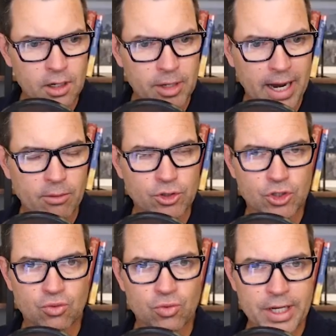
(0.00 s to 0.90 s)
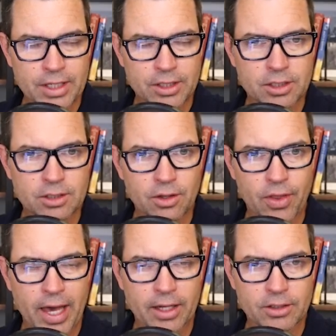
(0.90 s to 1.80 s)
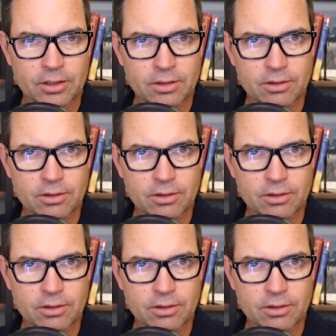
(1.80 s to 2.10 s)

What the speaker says: But how would you rate that